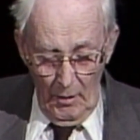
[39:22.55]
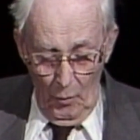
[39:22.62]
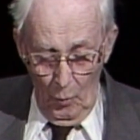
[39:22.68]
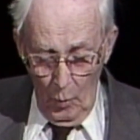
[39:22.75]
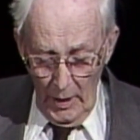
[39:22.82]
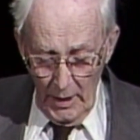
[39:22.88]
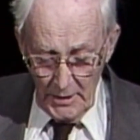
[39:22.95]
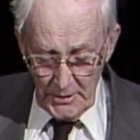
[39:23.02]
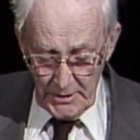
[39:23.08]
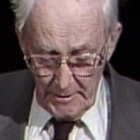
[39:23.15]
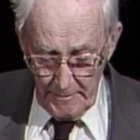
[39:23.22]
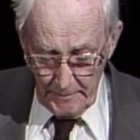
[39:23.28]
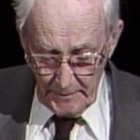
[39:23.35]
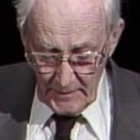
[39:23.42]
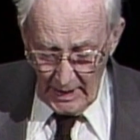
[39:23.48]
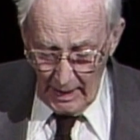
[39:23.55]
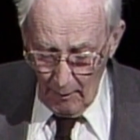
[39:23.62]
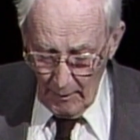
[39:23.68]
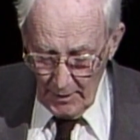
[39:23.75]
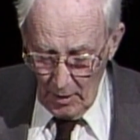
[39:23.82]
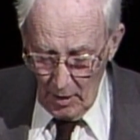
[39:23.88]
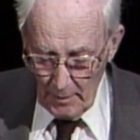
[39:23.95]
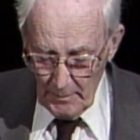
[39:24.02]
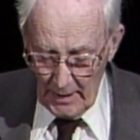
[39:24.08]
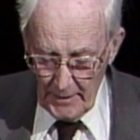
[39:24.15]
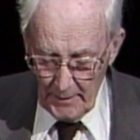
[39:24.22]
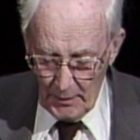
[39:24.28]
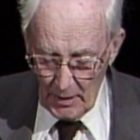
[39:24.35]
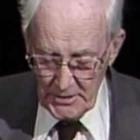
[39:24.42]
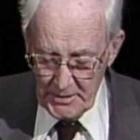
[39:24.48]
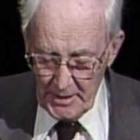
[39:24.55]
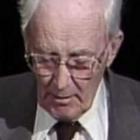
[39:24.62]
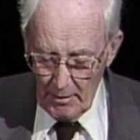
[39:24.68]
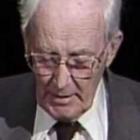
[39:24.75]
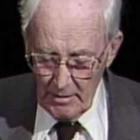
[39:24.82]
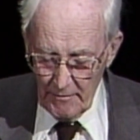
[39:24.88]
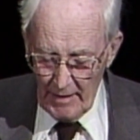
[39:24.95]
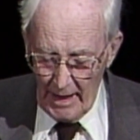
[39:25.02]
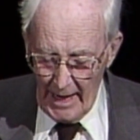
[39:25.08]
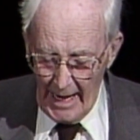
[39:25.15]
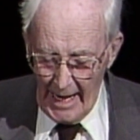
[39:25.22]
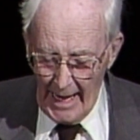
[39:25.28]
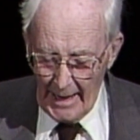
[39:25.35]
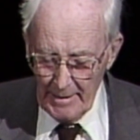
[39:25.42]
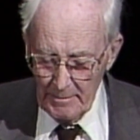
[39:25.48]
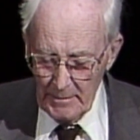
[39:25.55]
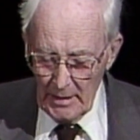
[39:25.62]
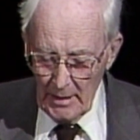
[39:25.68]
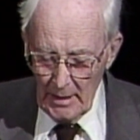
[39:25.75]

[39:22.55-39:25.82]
was carried by the posterity of Adam